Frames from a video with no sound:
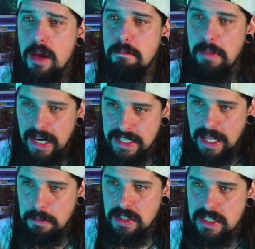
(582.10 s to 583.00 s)
melee
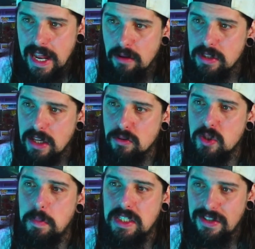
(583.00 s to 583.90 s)
damage now deals
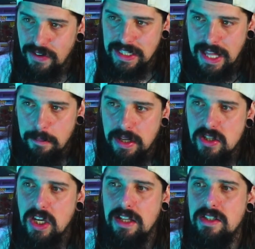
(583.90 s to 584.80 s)
specific
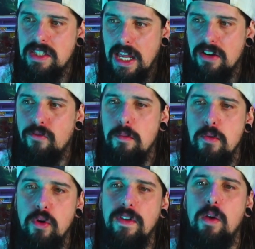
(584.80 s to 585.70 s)
damage instead of
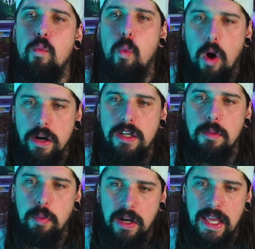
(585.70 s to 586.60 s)
removing one
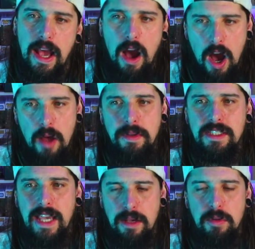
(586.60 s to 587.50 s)
complete armor
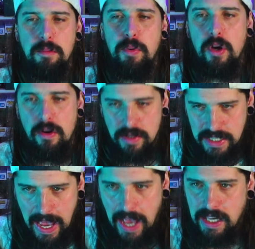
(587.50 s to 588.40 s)
segment per
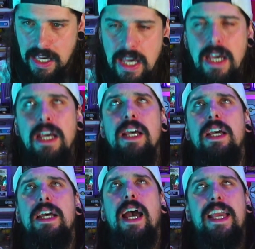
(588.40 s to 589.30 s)
attack.
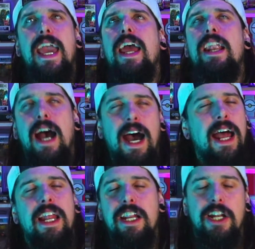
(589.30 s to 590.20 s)
Again,
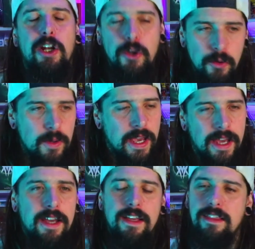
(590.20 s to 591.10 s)

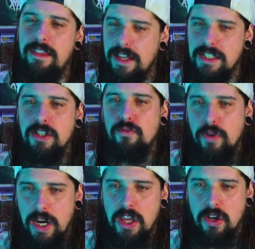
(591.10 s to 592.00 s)
hallelujah. This is
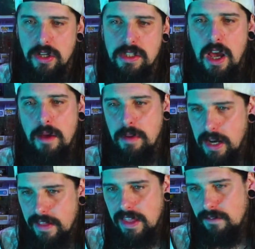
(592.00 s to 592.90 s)
really good. I'm
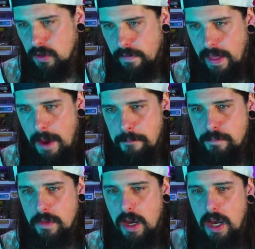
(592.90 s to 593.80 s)
glad they've done that.
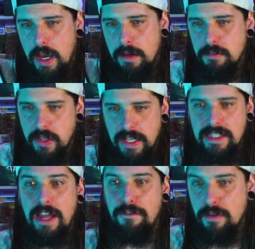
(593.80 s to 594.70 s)
So that's
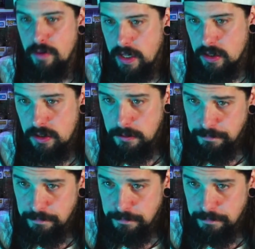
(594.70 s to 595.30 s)
definitely really good.